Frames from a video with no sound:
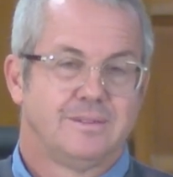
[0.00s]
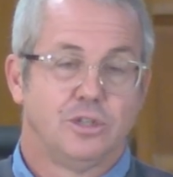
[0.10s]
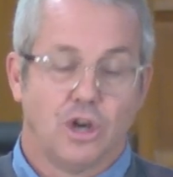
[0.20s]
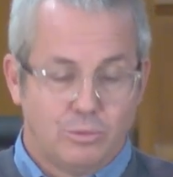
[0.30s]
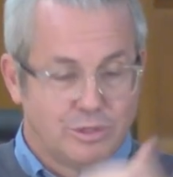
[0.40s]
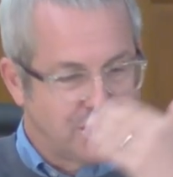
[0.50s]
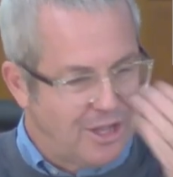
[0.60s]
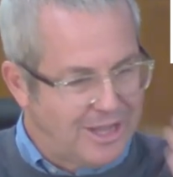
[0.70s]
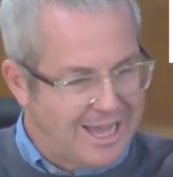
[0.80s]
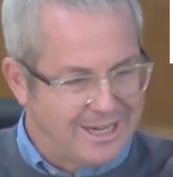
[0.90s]
God was
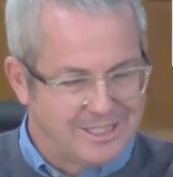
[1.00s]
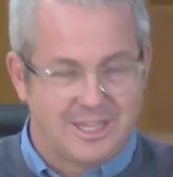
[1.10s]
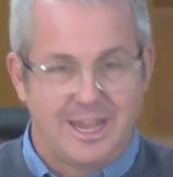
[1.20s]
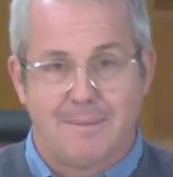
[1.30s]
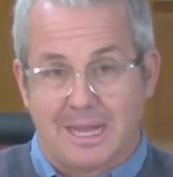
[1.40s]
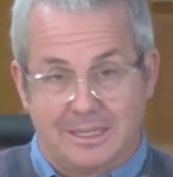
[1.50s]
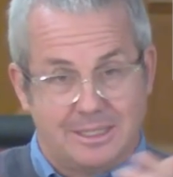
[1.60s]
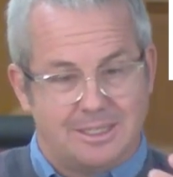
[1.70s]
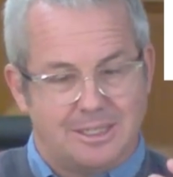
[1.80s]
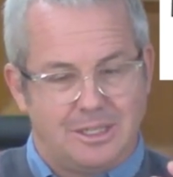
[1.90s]
wholehearted to them, but
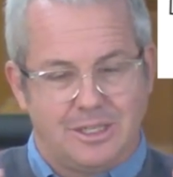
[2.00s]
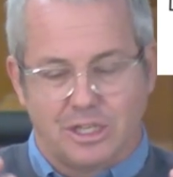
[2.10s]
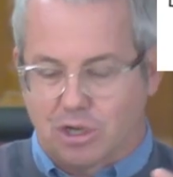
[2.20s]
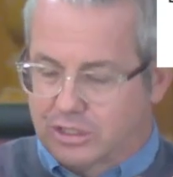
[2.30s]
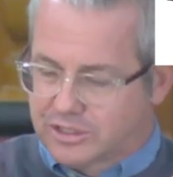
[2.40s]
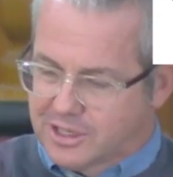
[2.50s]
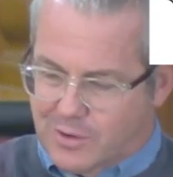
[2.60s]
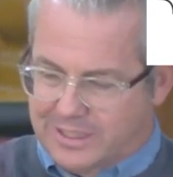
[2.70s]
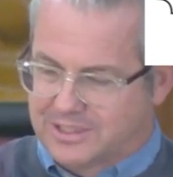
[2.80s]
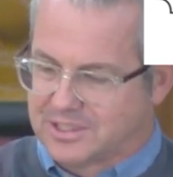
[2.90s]
the
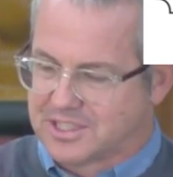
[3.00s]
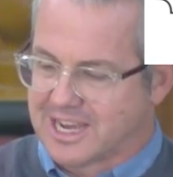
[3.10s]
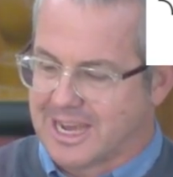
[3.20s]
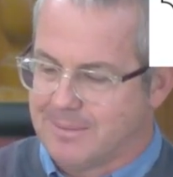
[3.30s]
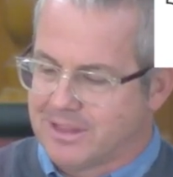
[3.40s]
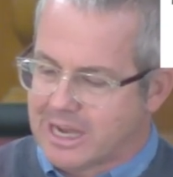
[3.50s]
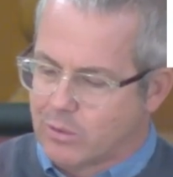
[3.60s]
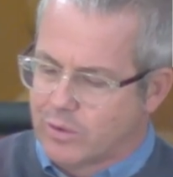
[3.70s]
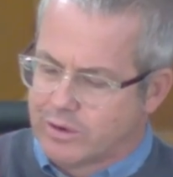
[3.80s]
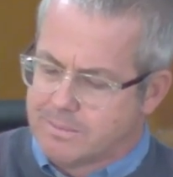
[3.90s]
consequences came and they
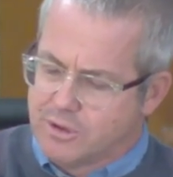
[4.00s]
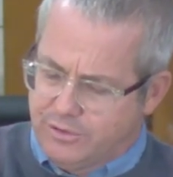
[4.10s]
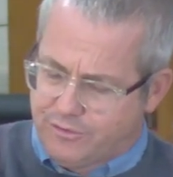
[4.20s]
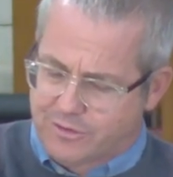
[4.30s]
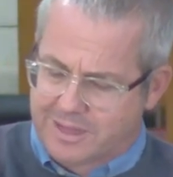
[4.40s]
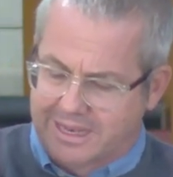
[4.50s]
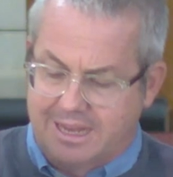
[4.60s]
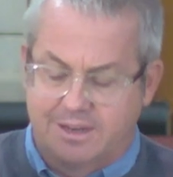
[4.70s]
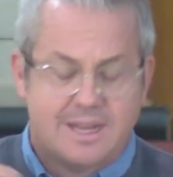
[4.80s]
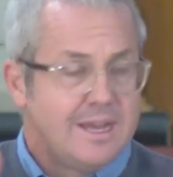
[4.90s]
were removed from the
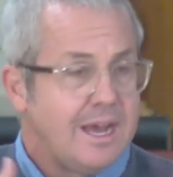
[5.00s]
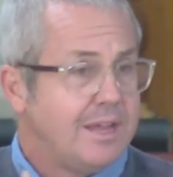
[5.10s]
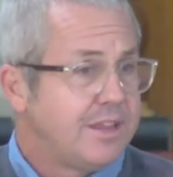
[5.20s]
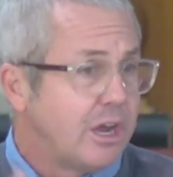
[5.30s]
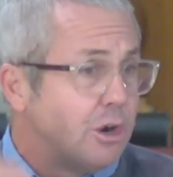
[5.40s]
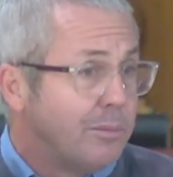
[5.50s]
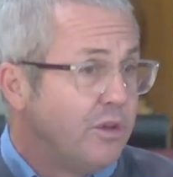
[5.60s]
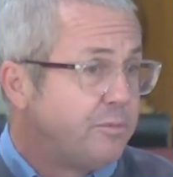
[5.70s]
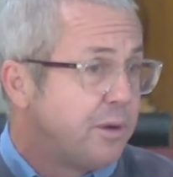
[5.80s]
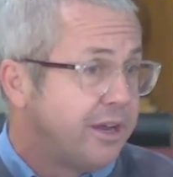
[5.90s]
land. Uh, they were
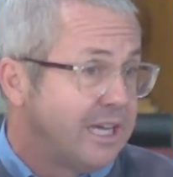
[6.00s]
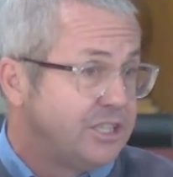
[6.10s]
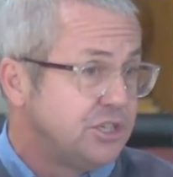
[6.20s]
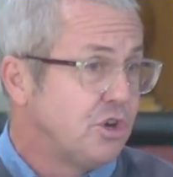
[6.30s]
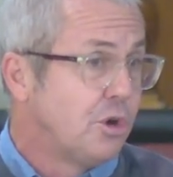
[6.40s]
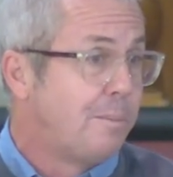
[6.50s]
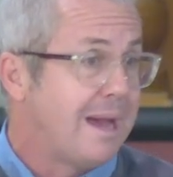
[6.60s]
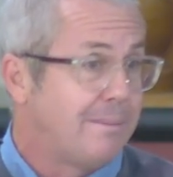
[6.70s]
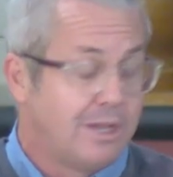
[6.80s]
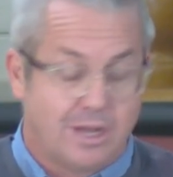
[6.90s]
removed by a nation called
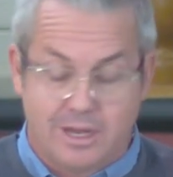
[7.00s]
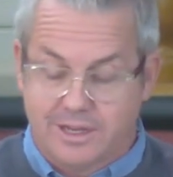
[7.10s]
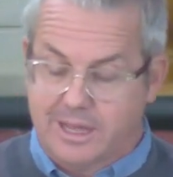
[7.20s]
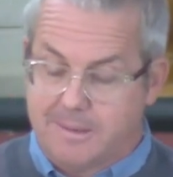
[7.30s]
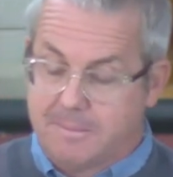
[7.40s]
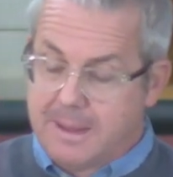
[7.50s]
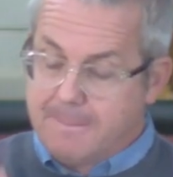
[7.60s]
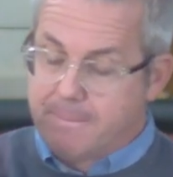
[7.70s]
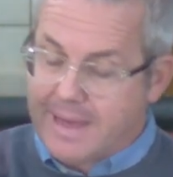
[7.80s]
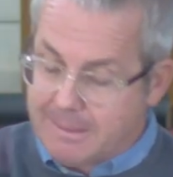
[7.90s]
Babylon and then
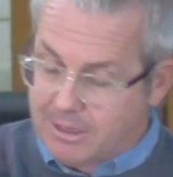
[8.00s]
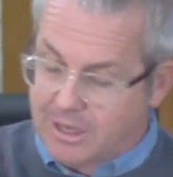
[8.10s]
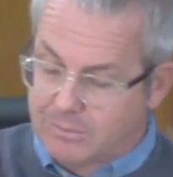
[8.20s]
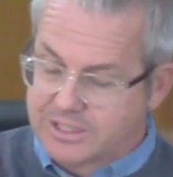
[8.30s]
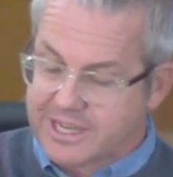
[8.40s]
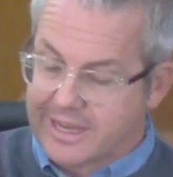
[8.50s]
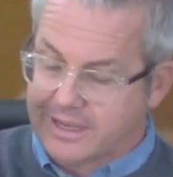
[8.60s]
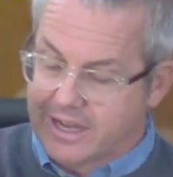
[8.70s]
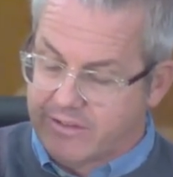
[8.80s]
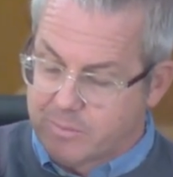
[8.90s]
Babylon was
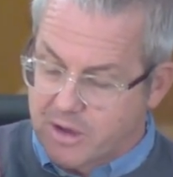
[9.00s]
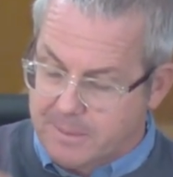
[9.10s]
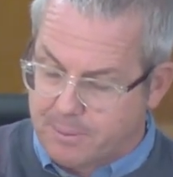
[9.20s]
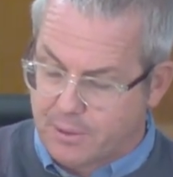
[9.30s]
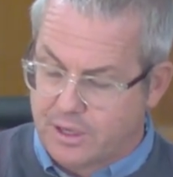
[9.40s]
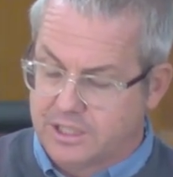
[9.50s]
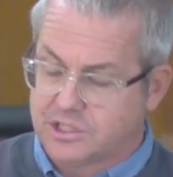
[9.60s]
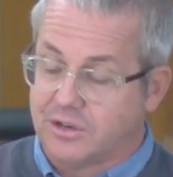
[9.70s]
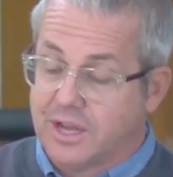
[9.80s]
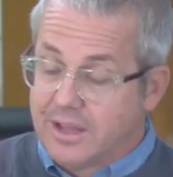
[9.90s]
taken over by
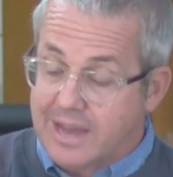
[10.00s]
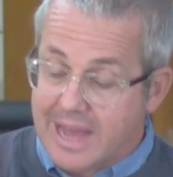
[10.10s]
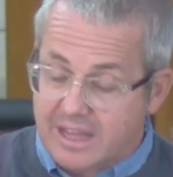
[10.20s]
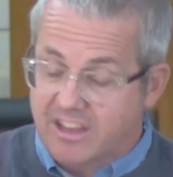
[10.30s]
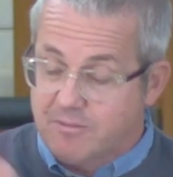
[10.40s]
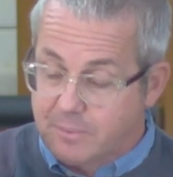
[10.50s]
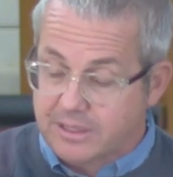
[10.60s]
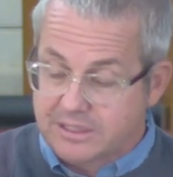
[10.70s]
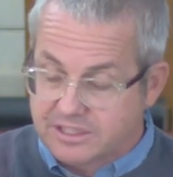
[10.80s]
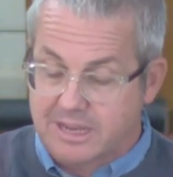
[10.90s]
Persia and now they've
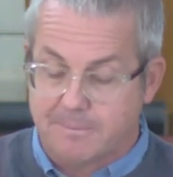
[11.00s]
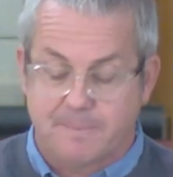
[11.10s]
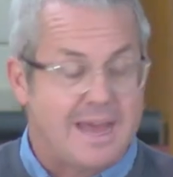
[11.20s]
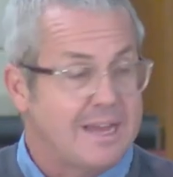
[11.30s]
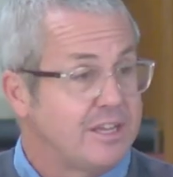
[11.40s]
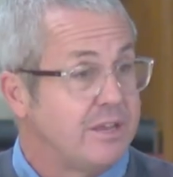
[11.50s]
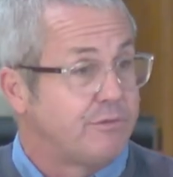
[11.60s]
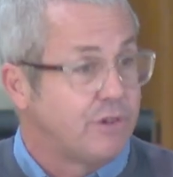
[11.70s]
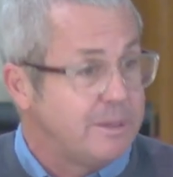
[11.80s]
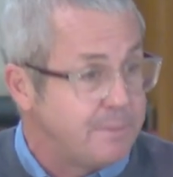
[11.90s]
been sent back and
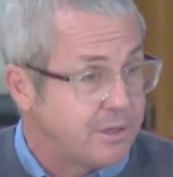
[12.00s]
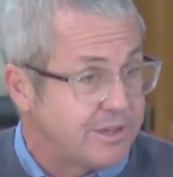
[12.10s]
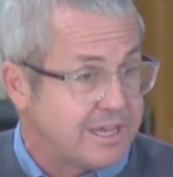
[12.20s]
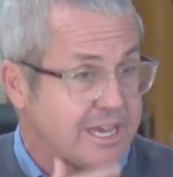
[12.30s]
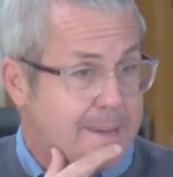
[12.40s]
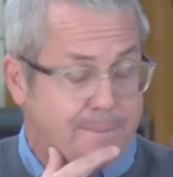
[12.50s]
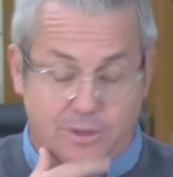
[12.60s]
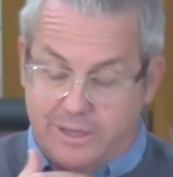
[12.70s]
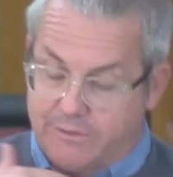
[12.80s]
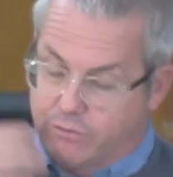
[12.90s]
they've rebuilt their
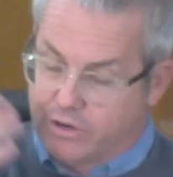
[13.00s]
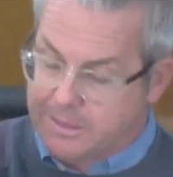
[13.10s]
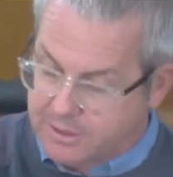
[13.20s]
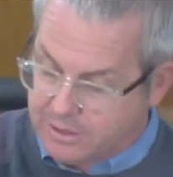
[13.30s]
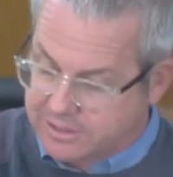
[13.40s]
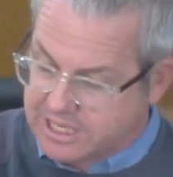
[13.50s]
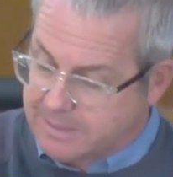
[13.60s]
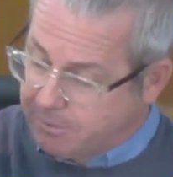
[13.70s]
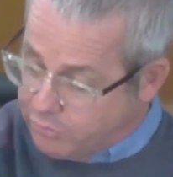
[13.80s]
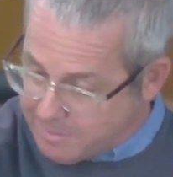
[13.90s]
capital. They've rebuilt the
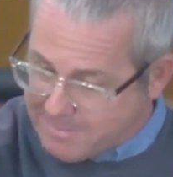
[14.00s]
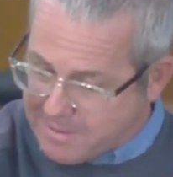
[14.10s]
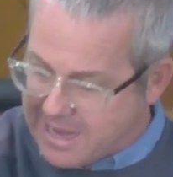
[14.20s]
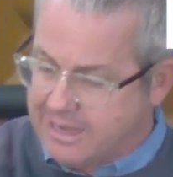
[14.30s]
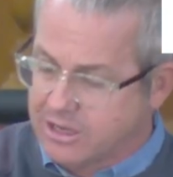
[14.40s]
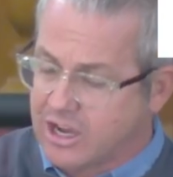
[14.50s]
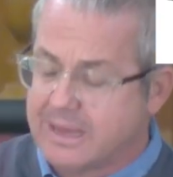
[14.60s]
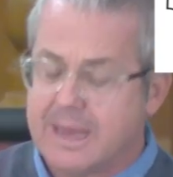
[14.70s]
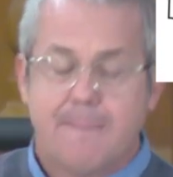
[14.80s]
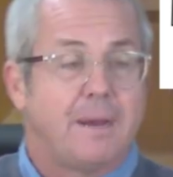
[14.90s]
temple. Remember Haggai?
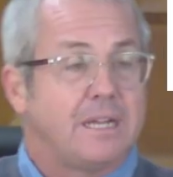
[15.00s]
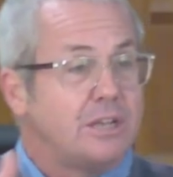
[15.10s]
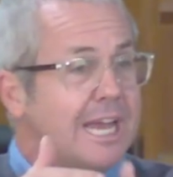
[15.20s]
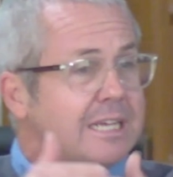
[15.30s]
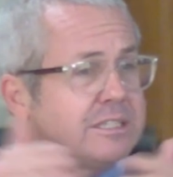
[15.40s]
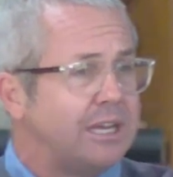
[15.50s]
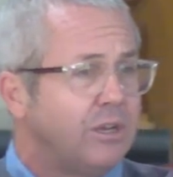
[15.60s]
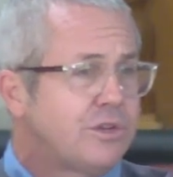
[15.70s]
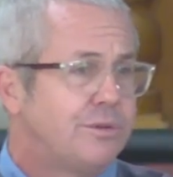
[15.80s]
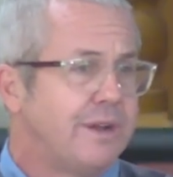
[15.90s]
But as they
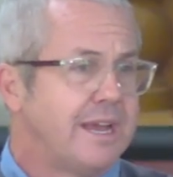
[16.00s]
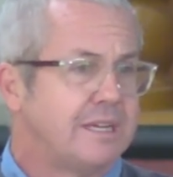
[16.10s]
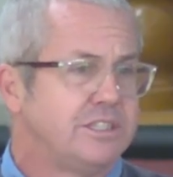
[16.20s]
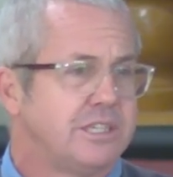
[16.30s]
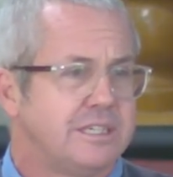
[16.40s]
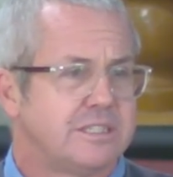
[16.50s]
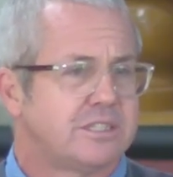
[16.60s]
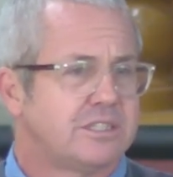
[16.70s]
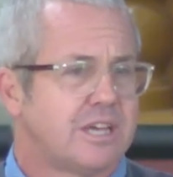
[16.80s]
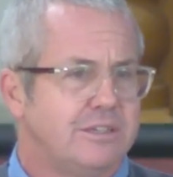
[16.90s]
look around, gee, it's
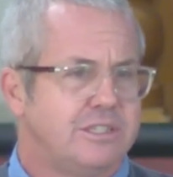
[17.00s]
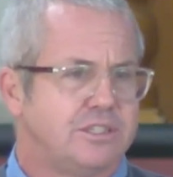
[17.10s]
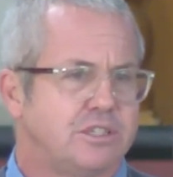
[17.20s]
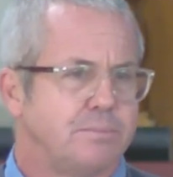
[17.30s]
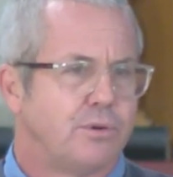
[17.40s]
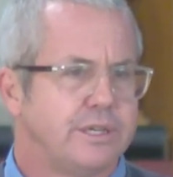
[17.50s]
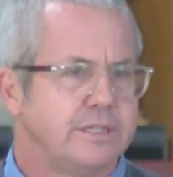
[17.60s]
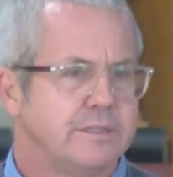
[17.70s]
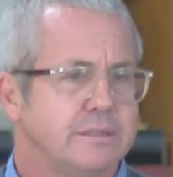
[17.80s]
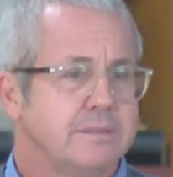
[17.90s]
so disappointing.